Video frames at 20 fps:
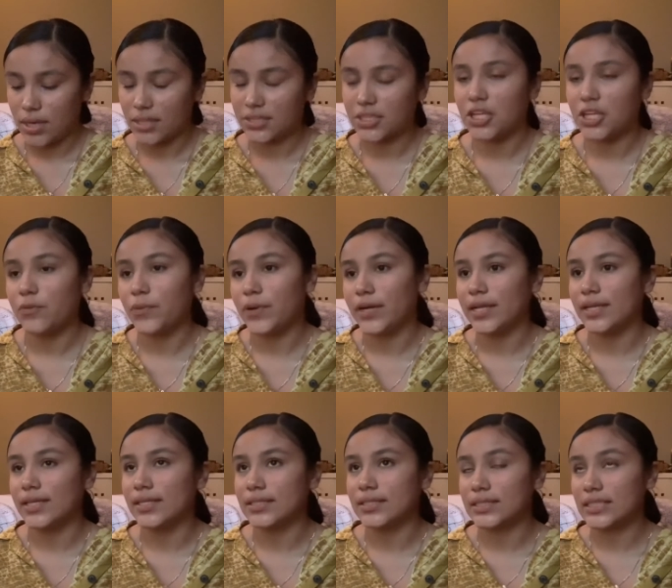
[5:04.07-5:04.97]
gonna wear
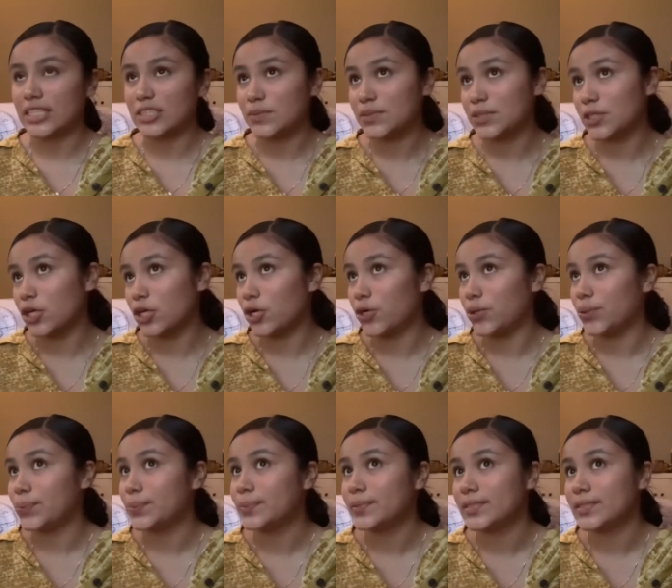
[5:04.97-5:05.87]
this because I was supposed to go
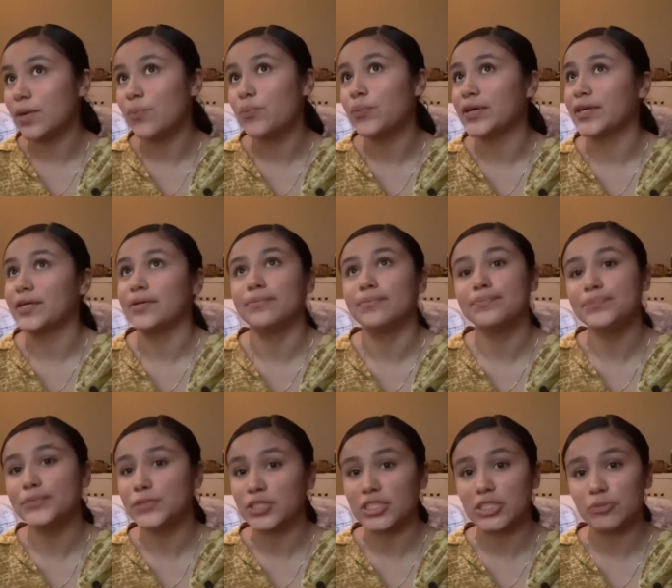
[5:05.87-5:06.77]
somewhere
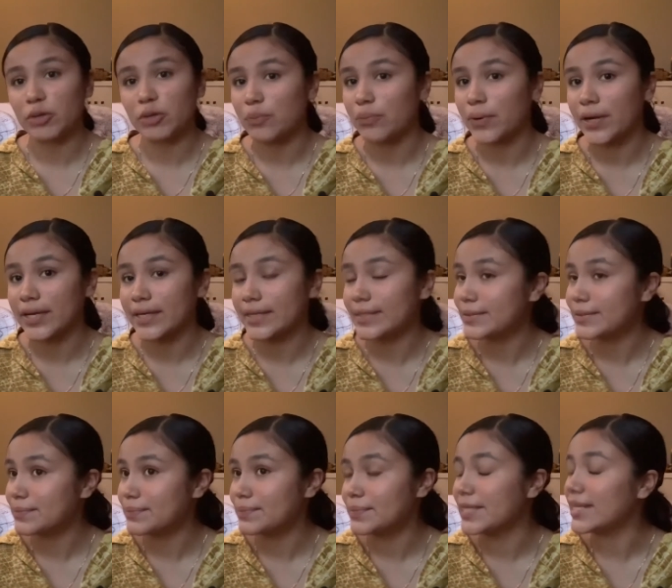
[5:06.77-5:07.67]
during spring break
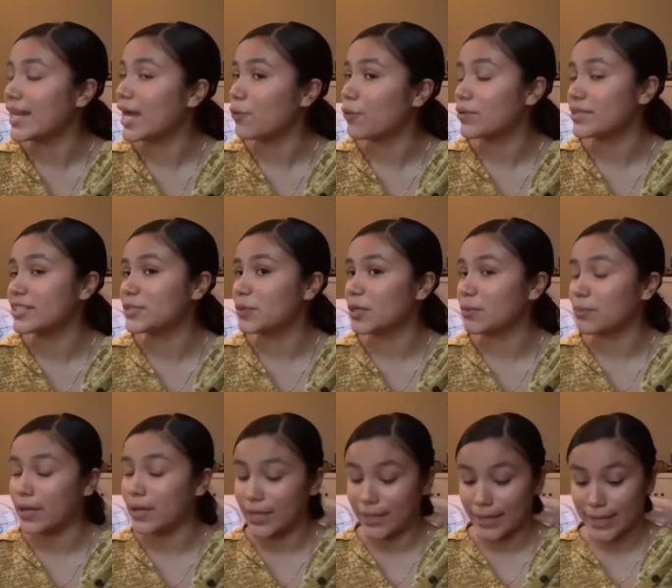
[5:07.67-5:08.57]
but now we're in spring
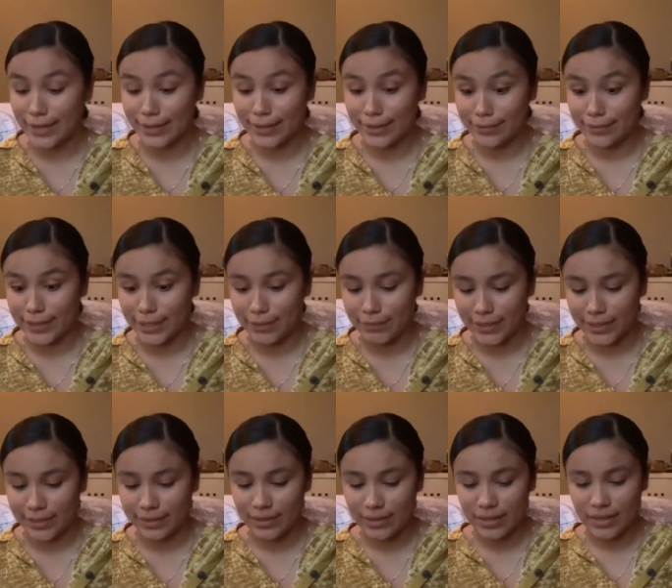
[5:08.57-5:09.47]
break and I didn't go anywhere
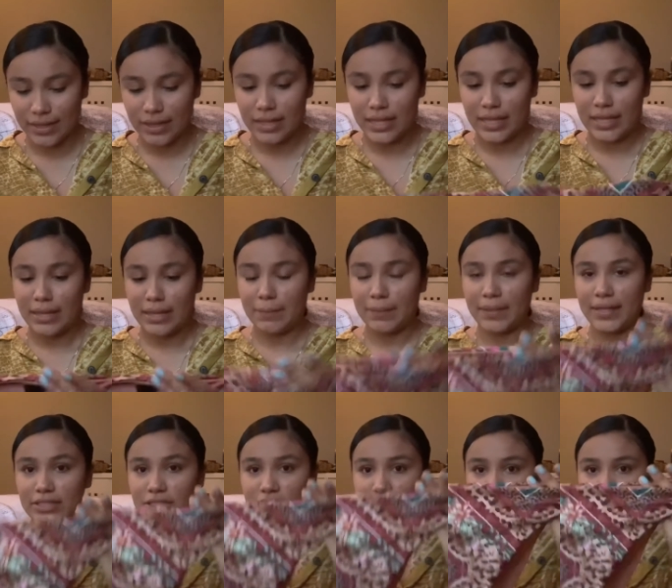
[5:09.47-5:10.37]
but
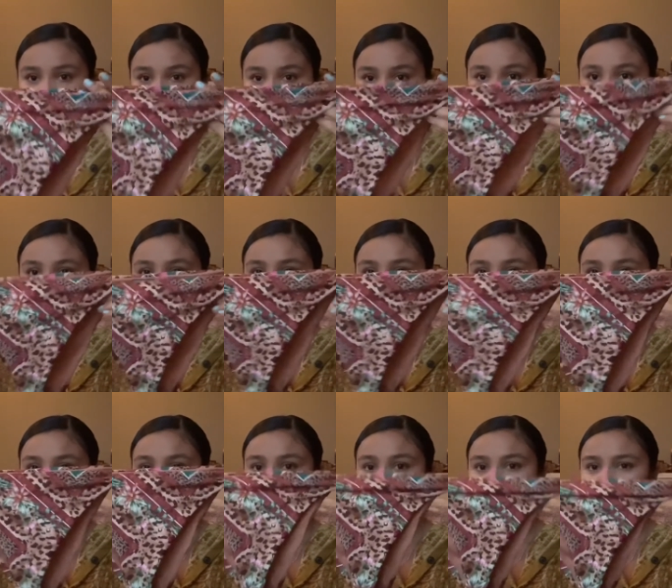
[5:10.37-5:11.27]
it's just these
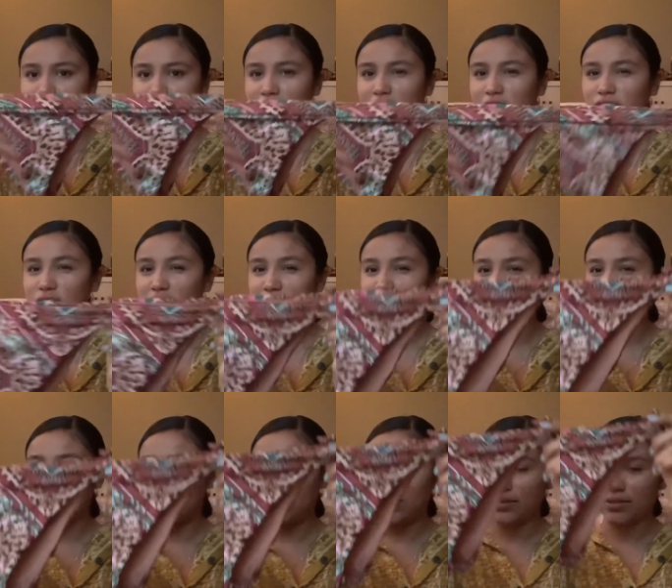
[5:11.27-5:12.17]
bottoms I'm not gonna try these
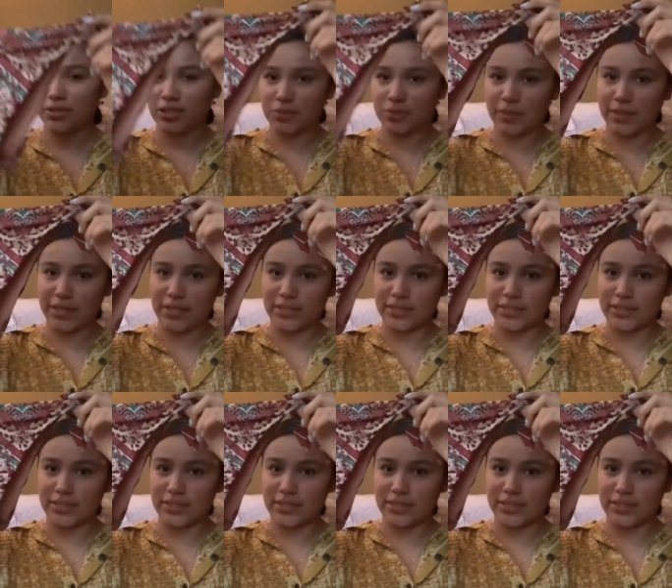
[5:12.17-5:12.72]
on just because